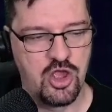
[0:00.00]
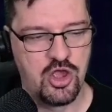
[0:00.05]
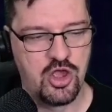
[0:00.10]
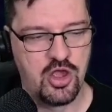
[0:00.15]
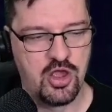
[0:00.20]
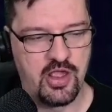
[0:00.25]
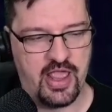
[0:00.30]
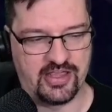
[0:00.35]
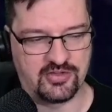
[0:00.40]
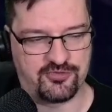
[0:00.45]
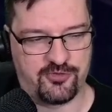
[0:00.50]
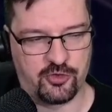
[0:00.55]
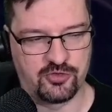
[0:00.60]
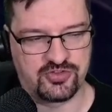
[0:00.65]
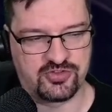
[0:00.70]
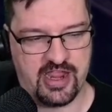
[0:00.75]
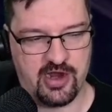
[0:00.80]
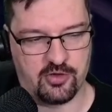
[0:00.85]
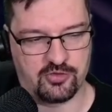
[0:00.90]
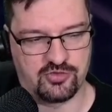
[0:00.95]
As far as
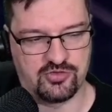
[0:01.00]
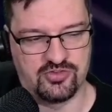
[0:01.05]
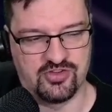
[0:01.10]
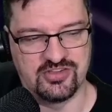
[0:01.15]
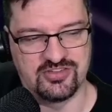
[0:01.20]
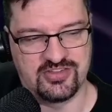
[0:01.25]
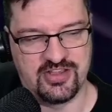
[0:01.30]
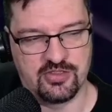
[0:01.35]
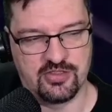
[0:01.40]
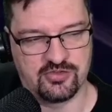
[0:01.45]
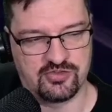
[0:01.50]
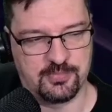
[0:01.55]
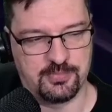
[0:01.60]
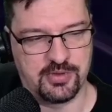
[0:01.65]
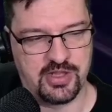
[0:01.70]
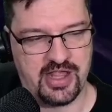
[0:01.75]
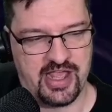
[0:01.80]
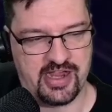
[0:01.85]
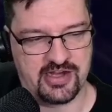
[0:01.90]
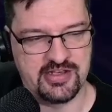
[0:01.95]
characters, you can see there's a
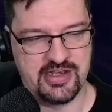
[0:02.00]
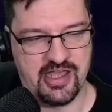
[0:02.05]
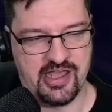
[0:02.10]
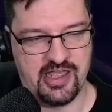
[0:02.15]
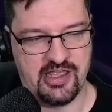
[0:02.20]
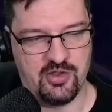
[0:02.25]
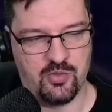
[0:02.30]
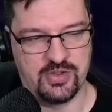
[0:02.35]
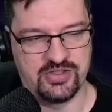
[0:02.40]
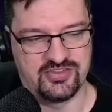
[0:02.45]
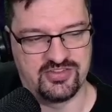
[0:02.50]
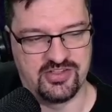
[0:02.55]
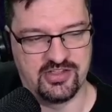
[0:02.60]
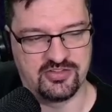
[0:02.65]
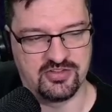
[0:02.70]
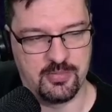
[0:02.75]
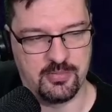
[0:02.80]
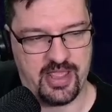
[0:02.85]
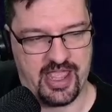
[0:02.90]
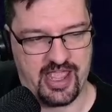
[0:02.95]
Black Knight, we see
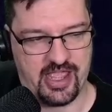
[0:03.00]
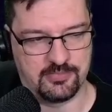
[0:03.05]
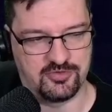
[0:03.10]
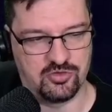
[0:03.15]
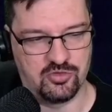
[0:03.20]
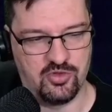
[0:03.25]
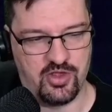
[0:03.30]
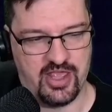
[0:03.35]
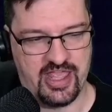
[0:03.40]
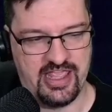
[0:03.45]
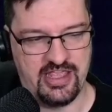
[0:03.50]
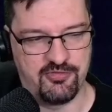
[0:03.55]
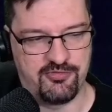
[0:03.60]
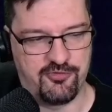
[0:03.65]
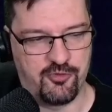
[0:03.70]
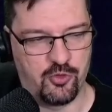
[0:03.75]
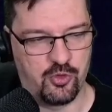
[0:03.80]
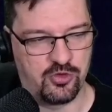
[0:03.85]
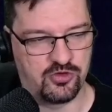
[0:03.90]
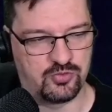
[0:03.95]
some absolute
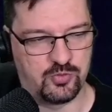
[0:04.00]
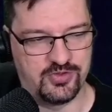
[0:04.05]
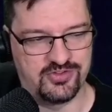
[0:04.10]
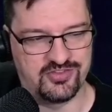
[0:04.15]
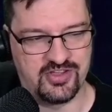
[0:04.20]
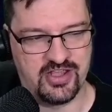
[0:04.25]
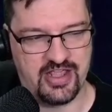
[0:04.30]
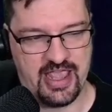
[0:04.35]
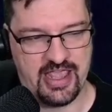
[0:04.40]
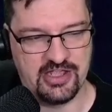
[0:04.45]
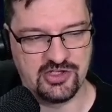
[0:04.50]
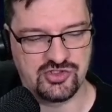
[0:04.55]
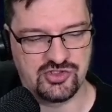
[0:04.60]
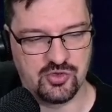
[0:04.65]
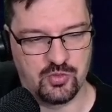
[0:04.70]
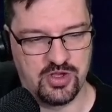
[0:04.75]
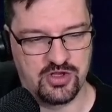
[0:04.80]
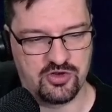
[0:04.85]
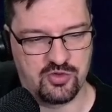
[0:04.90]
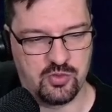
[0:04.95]
A-Force, we see Ancient
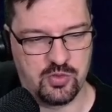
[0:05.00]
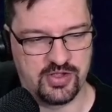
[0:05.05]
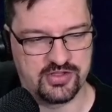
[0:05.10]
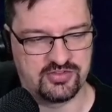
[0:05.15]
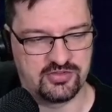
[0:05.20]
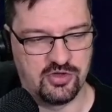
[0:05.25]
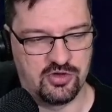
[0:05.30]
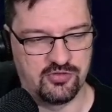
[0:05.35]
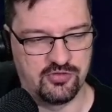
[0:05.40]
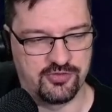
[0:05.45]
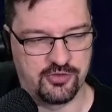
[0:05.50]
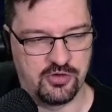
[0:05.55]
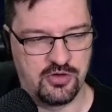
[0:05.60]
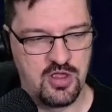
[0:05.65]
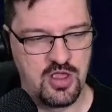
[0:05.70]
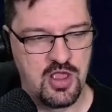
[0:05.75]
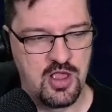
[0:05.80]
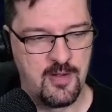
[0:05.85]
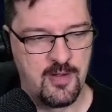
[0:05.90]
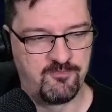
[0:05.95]
One, Quicksilver,
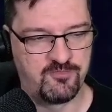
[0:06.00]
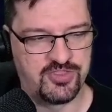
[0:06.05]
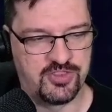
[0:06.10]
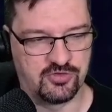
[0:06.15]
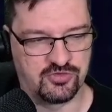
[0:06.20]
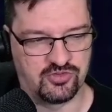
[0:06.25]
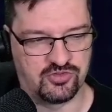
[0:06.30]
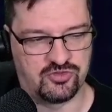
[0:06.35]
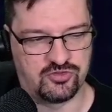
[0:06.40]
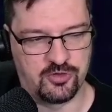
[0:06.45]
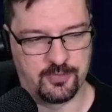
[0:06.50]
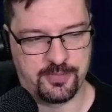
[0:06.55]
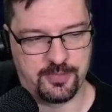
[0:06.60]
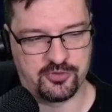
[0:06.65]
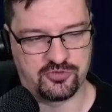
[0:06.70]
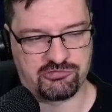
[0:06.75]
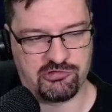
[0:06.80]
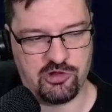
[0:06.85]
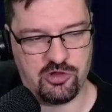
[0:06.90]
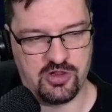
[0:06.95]
there's a Super
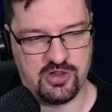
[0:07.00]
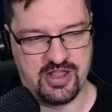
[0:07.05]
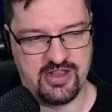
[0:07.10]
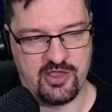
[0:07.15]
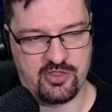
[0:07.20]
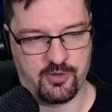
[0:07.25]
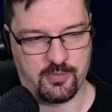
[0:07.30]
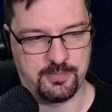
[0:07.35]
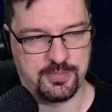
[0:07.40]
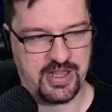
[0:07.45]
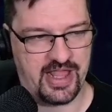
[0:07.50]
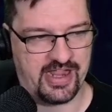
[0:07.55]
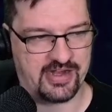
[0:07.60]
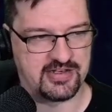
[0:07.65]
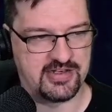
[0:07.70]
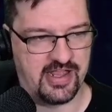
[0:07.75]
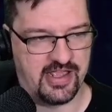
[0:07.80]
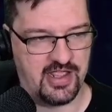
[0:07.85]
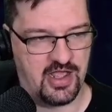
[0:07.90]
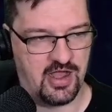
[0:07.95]
Scroll, another Black
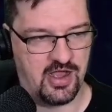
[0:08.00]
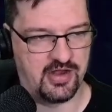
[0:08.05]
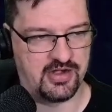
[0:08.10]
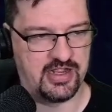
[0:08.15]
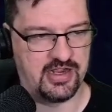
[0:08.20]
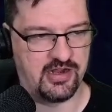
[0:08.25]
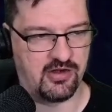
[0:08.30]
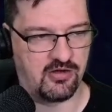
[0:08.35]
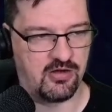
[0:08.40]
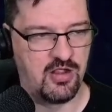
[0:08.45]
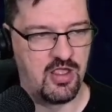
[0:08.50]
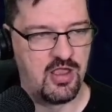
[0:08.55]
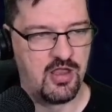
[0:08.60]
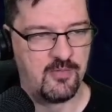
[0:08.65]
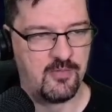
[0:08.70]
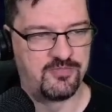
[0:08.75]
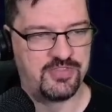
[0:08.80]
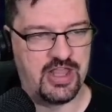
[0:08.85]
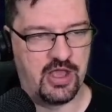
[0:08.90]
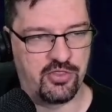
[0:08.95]
Knight on here.
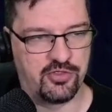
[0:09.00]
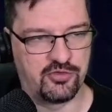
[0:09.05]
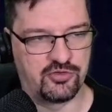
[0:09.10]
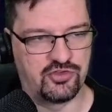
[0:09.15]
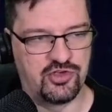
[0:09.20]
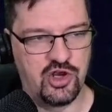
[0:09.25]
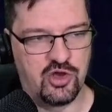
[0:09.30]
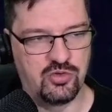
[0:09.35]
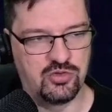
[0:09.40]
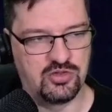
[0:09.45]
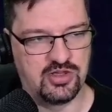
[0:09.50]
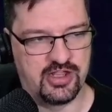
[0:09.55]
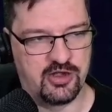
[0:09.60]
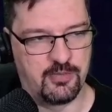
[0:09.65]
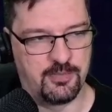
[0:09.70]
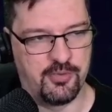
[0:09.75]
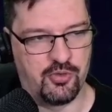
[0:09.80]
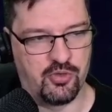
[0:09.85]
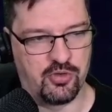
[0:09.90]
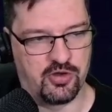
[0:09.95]
Now there's no
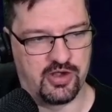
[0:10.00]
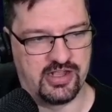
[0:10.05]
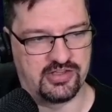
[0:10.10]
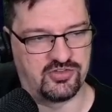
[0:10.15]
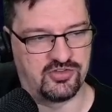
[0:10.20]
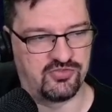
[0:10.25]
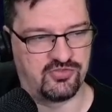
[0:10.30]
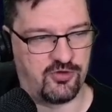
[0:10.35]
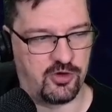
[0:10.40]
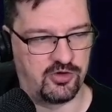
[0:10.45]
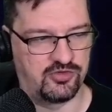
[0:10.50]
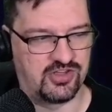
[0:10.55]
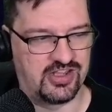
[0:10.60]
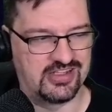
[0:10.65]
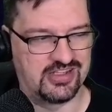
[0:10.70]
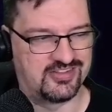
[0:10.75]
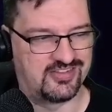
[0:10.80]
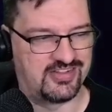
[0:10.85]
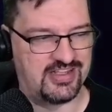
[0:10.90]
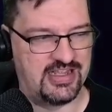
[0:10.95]
leaderboard as far as you can
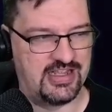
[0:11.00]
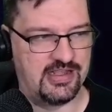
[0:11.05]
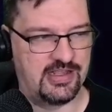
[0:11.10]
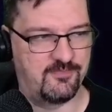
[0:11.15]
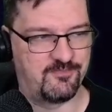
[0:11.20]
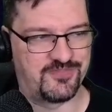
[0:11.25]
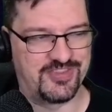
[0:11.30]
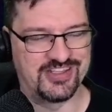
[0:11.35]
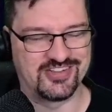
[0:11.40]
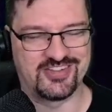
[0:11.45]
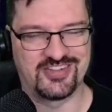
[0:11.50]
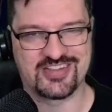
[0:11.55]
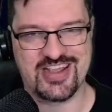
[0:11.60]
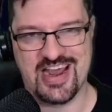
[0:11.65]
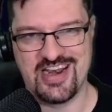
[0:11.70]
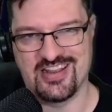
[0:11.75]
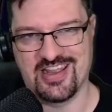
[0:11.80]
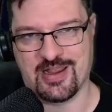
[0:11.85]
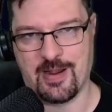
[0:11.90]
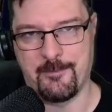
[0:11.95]
see. This is kind of
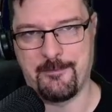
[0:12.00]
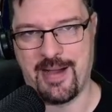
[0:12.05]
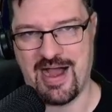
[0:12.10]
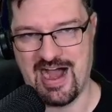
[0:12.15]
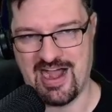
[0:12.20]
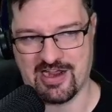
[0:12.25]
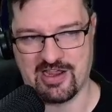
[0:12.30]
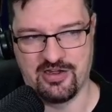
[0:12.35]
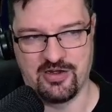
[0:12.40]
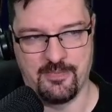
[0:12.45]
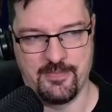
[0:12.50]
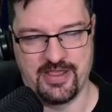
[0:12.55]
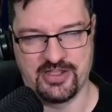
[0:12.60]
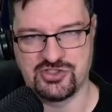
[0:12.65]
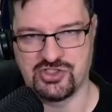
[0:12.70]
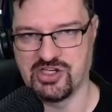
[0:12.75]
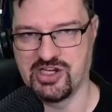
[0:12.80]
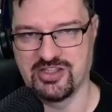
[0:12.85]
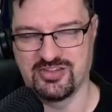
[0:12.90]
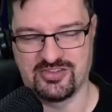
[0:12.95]
like a pocket dimension
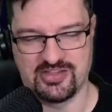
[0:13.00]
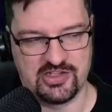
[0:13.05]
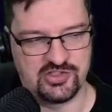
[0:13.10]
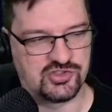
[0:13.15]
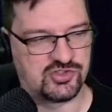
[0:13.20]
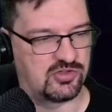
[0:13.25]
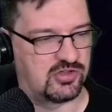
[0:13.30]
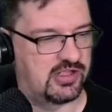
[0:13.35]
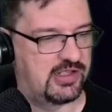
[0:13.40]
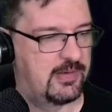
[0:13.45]
essentially.